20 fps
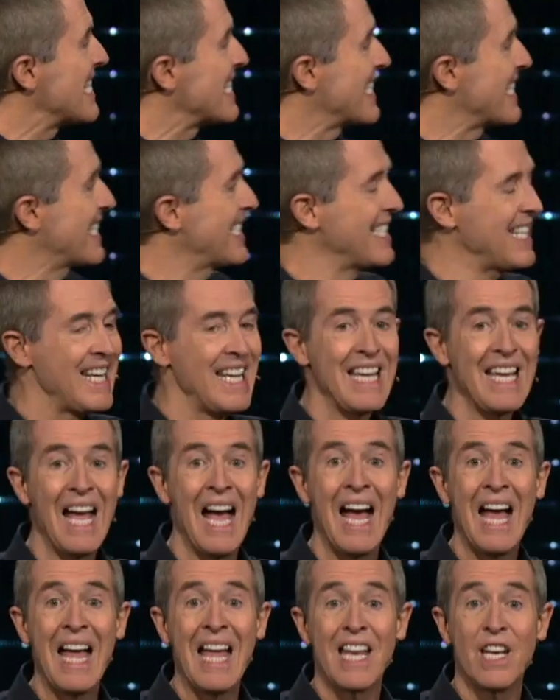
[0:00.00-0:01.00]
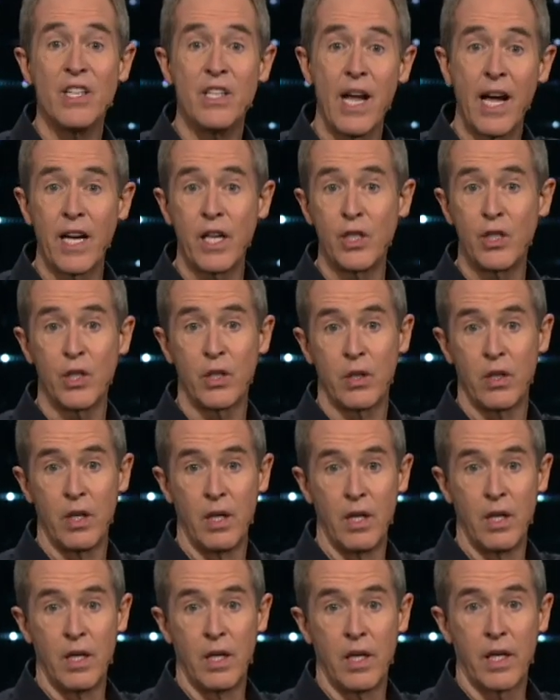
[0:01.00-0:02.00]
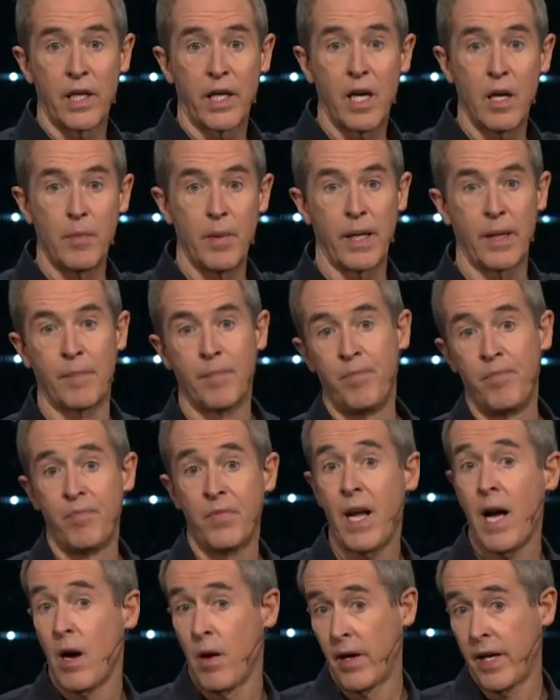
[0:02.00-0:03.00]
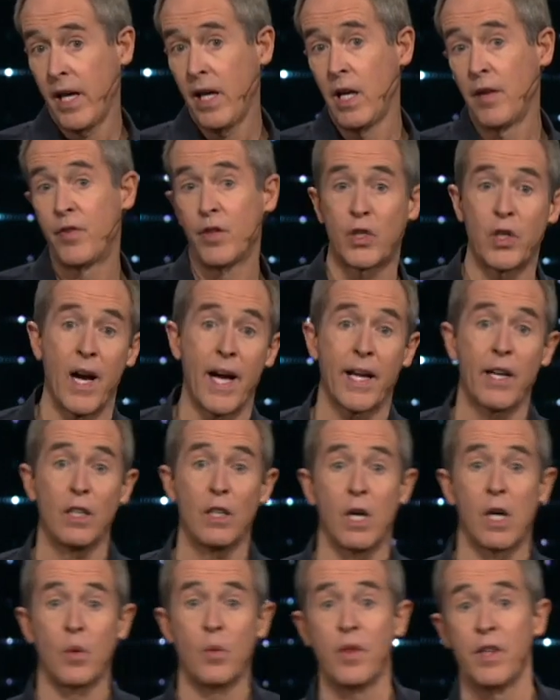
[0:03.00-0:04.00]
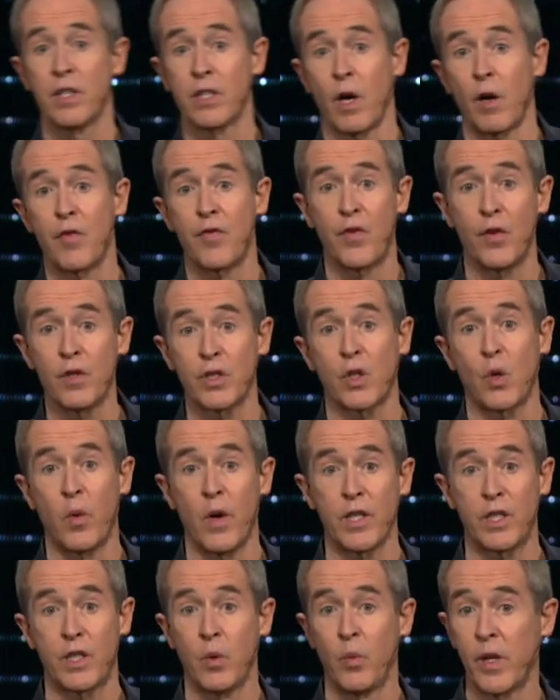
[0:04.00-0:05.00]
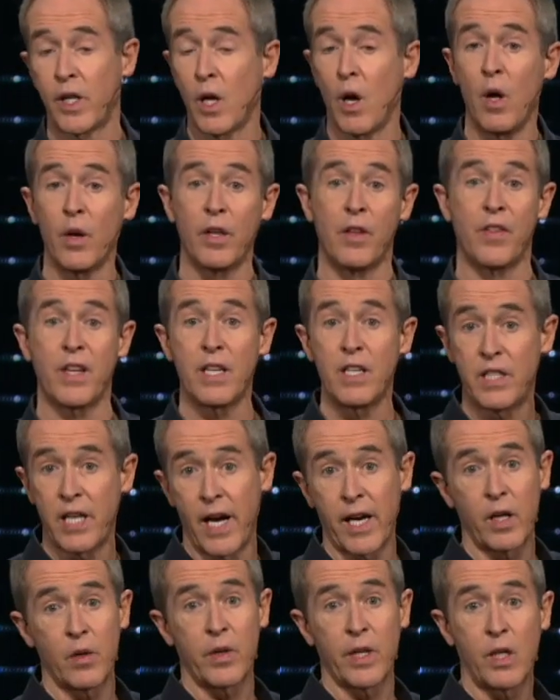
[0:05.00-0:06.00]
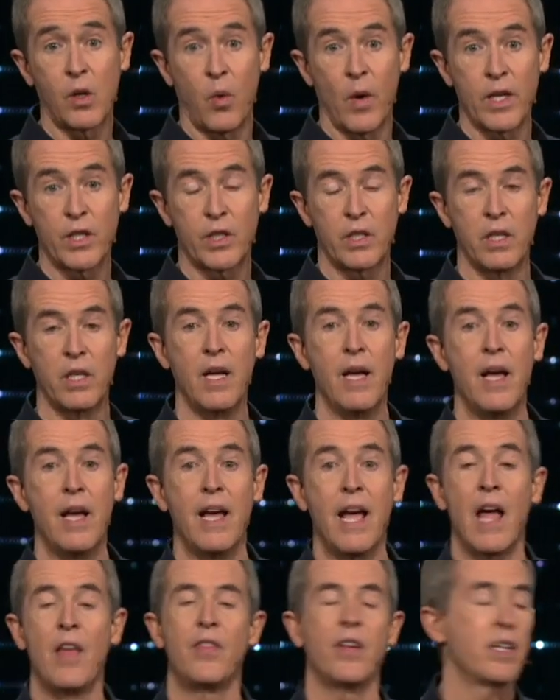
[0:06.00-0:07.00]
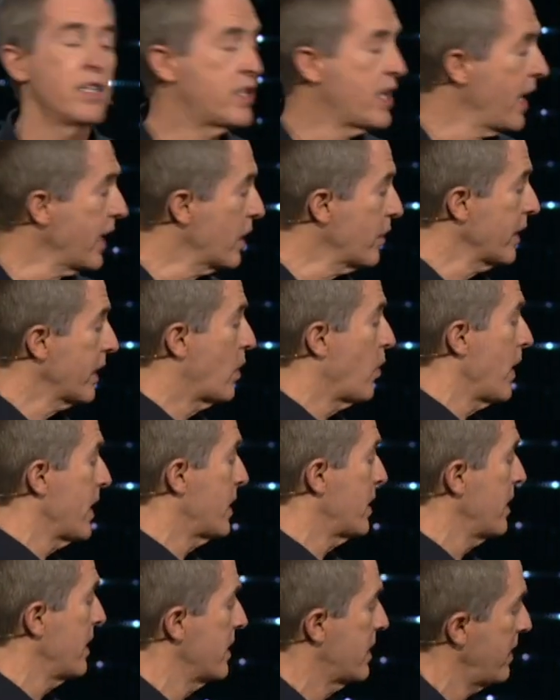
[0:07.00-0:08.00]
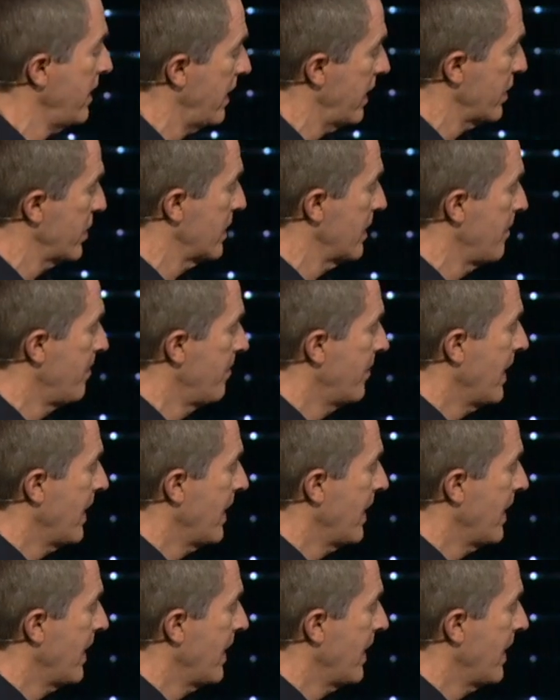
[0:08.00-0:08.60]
see danger coming. Now, again, if you're tracking along with us, our first question, we called it the integrity question. And the integrity question is this: